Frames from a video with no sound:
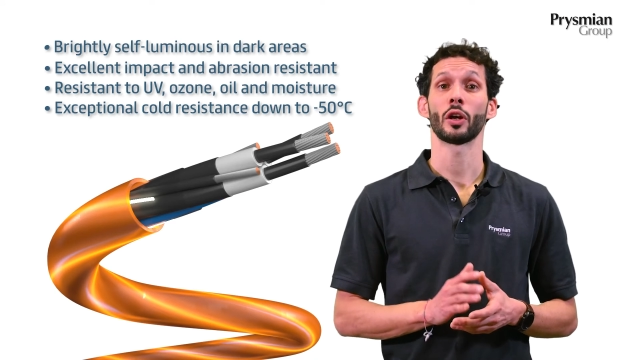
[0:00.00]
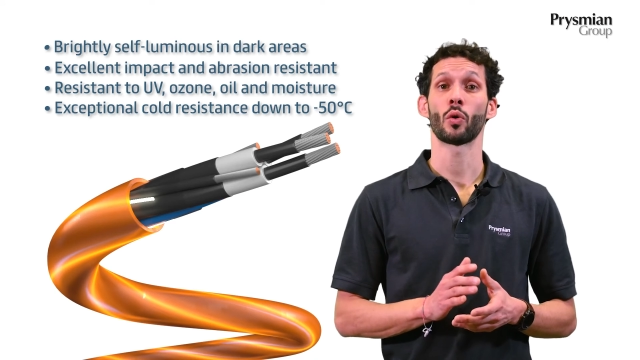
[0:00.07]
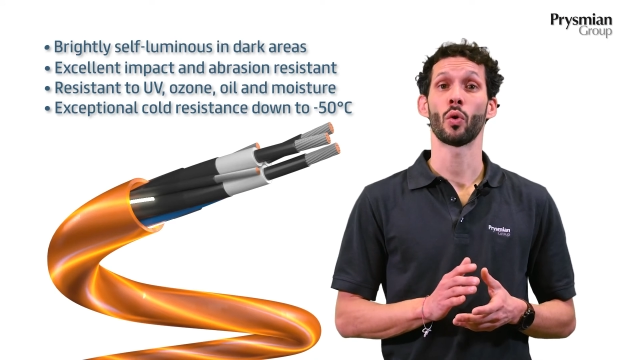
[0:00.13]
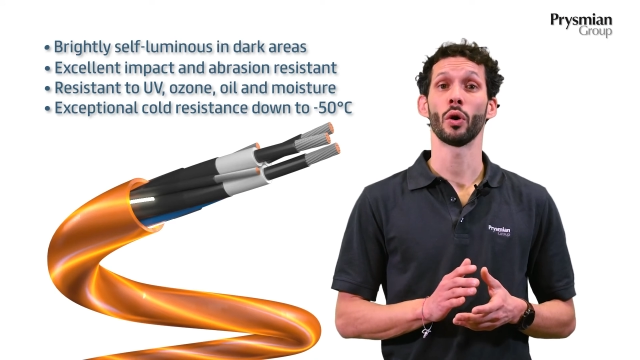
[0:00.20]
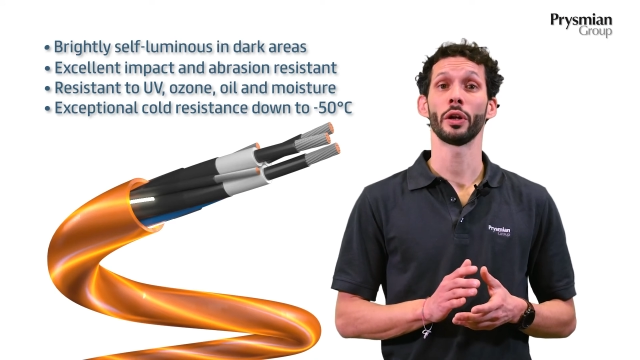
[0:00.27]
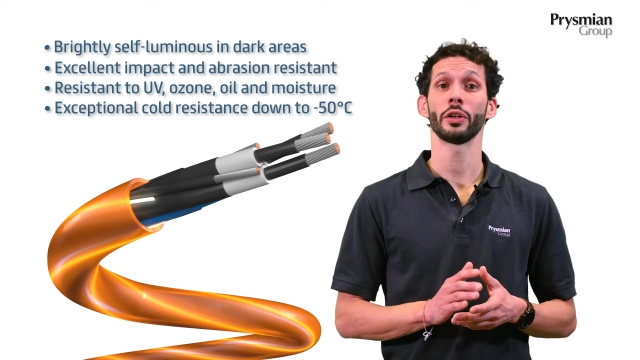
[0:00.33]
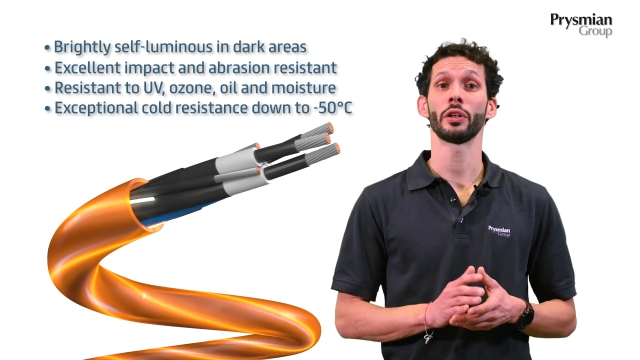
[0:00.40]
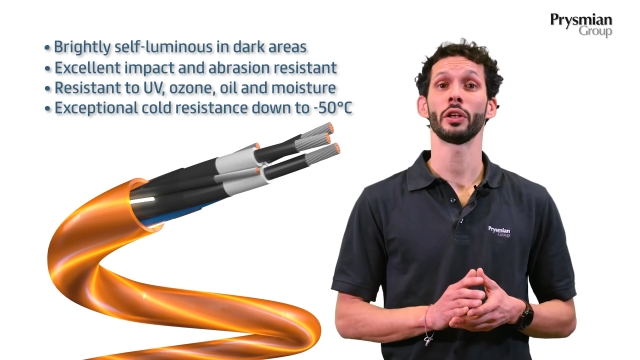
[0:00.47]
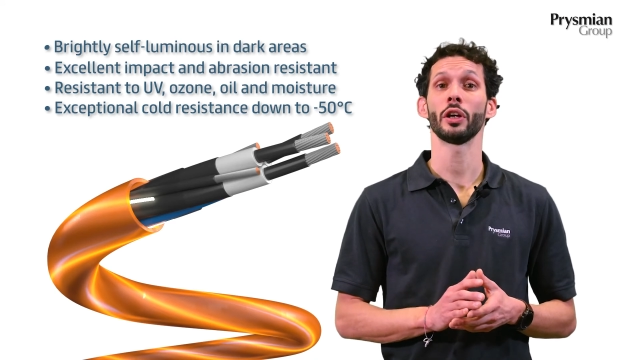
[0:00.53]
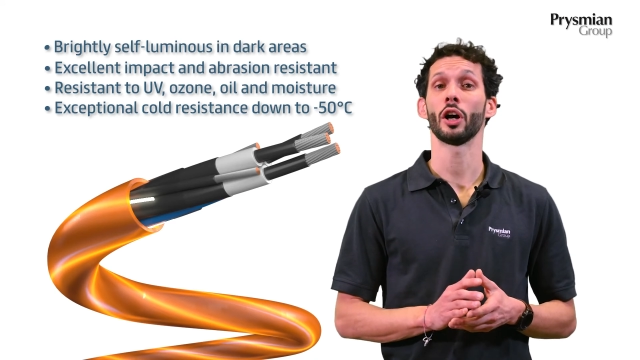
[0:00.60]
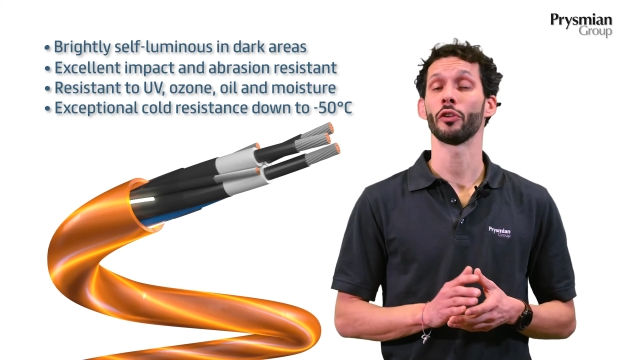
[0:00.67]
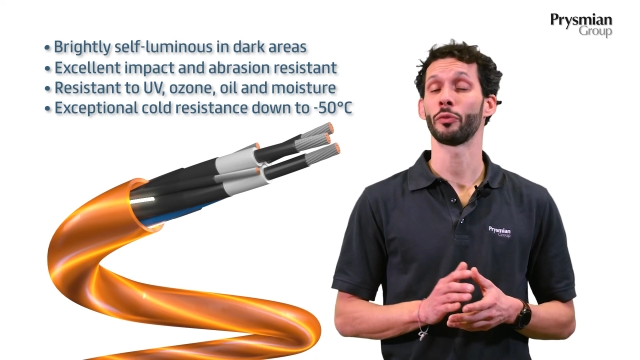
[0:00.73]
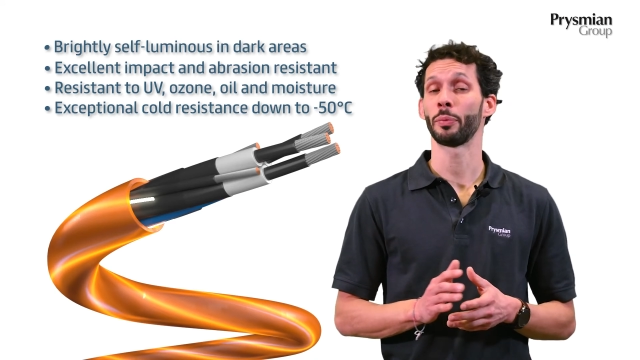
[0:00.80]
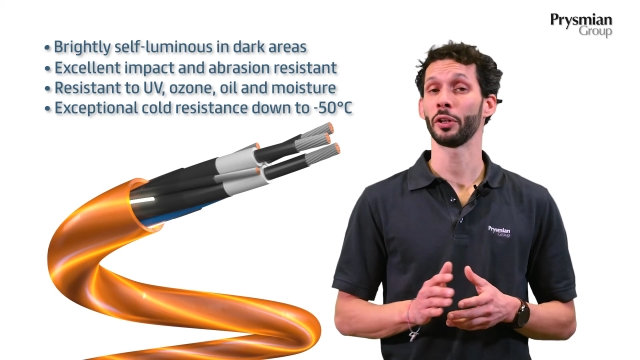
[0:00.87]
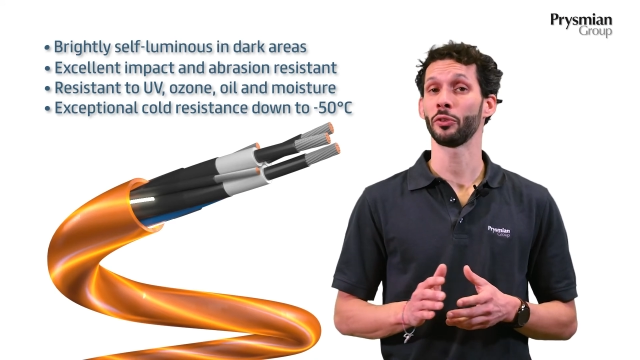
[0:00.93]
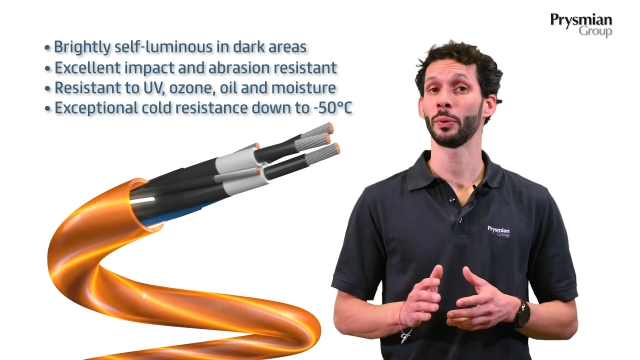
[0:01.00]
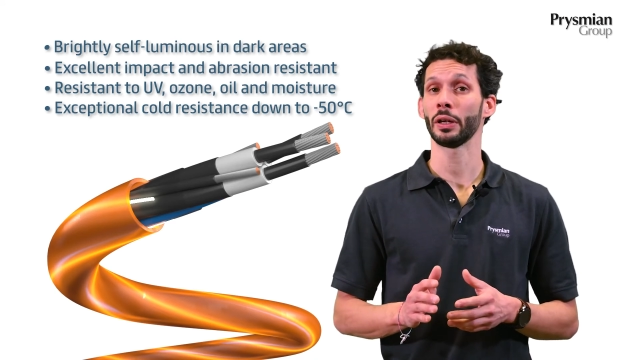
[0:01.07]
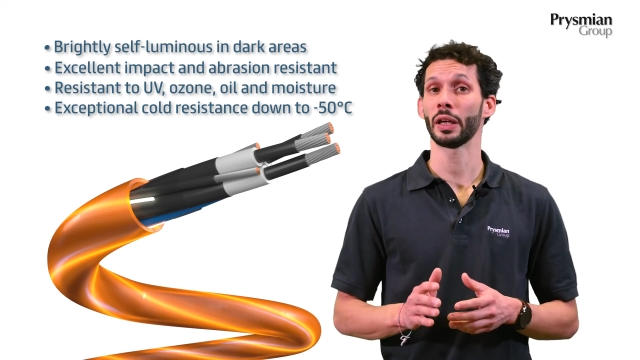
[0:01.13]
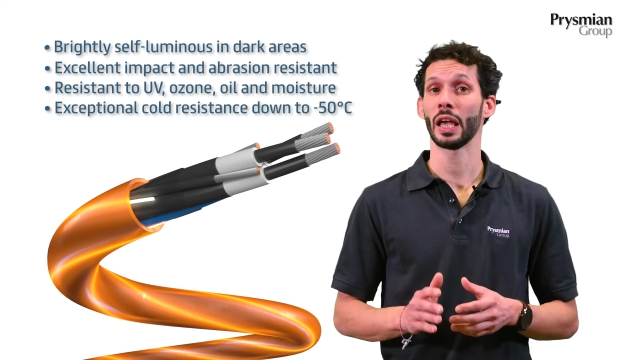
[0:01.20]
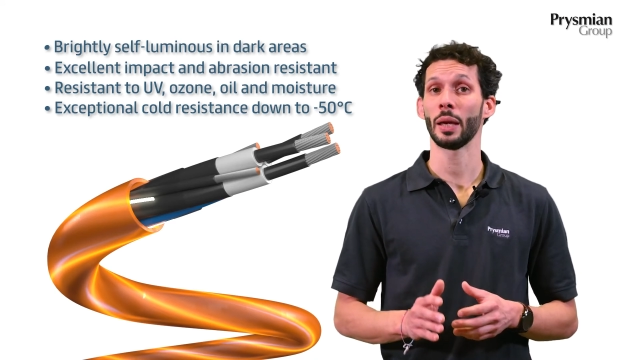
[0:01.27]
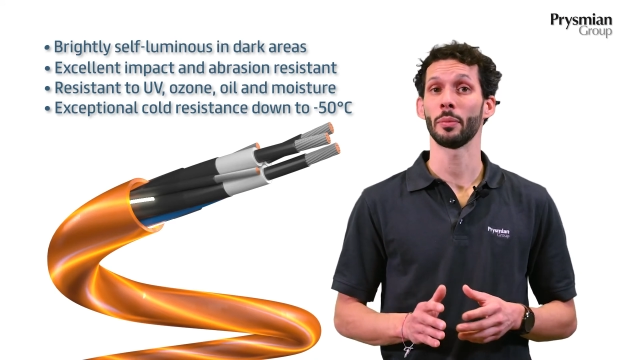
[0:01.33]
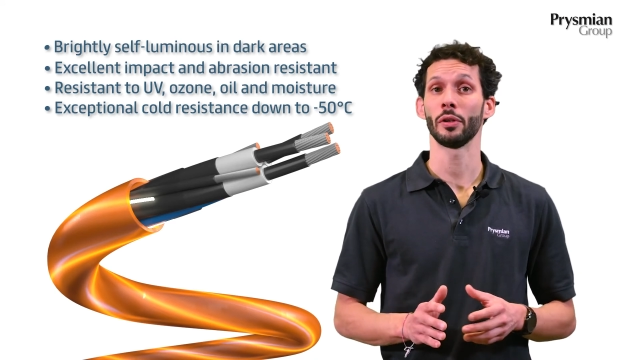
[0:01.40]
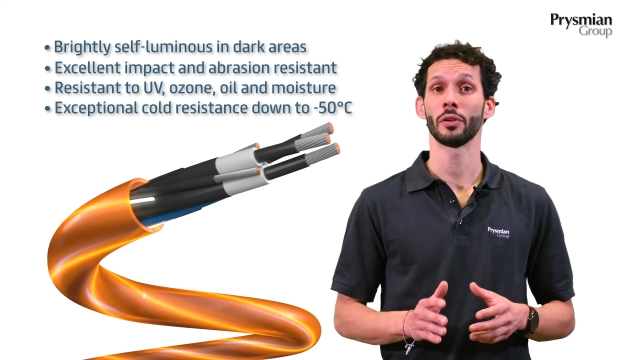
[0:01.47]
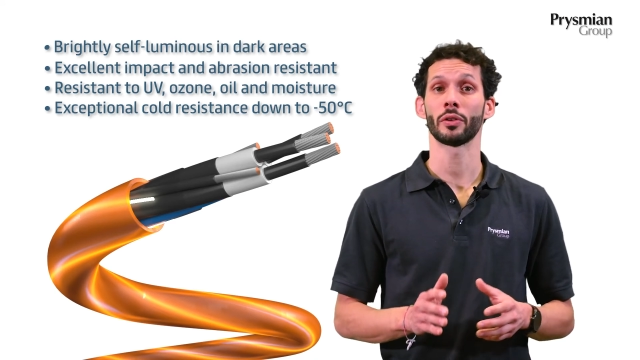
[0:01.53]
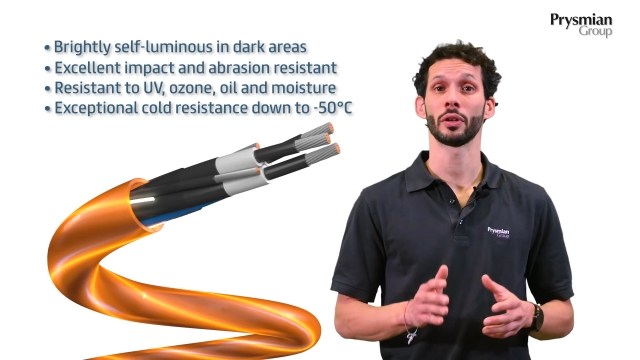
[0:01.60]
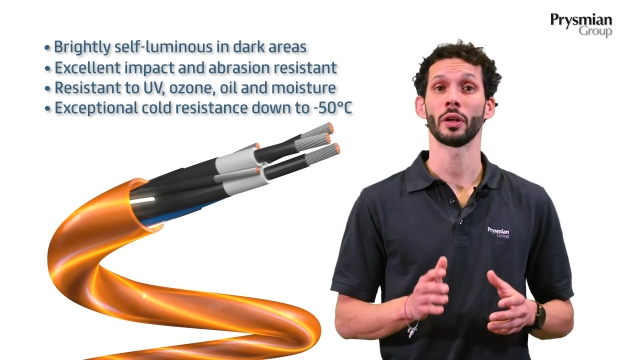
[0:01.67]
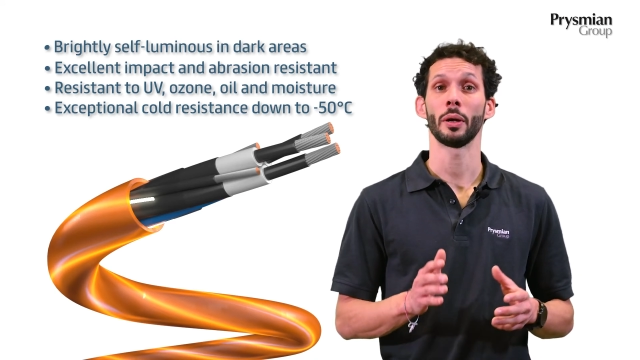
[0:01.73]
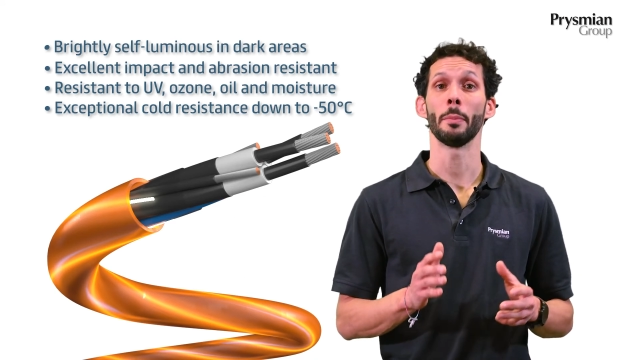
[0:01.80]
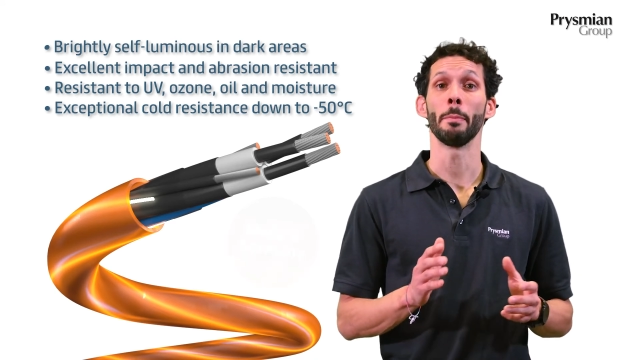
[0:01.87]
quality of Prysmian cables